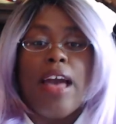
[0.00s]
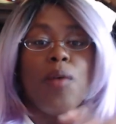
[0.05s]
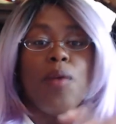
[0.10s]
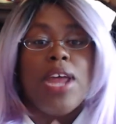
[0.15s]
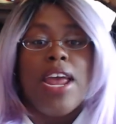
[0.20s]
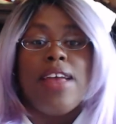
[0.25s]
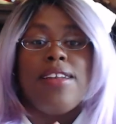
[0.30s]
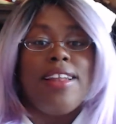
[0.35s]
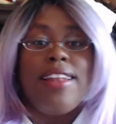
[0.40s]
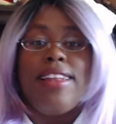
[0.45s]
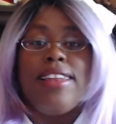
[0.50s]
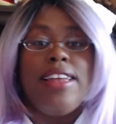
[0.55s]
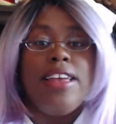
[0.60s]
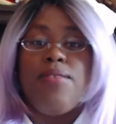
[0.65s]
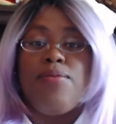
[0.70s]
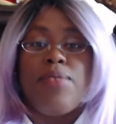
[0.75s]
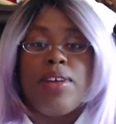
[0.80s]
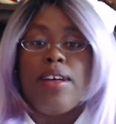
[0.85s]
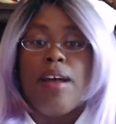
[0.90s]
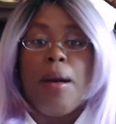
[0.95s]
I would have to
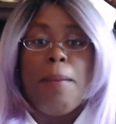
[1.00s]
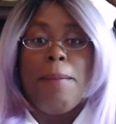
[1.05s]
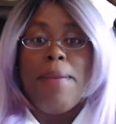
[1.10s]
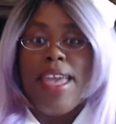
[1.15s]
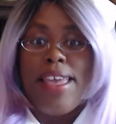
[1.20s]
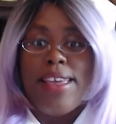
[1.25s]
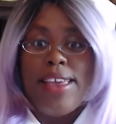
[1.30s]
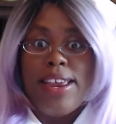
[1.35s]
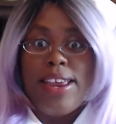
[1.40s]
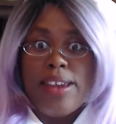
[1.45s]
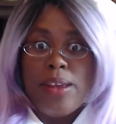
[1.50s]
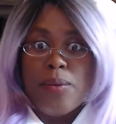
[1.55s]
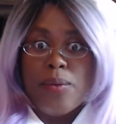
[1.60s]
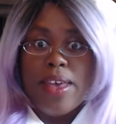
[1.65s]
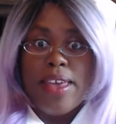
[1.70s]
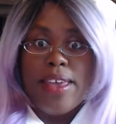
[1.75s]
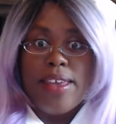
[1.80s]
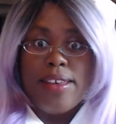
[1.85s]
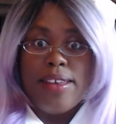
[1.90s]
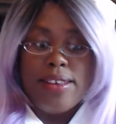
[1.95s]
leave and come back
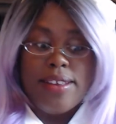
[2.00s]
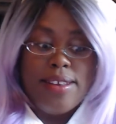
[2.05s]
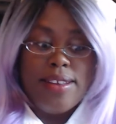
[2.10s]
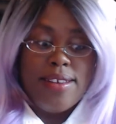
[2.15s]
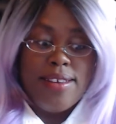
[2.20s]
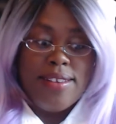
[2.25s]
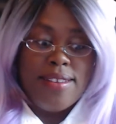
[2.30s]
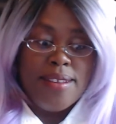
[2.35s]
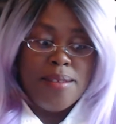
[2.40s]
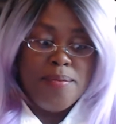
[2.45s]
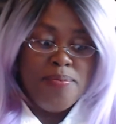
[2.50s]
anyway because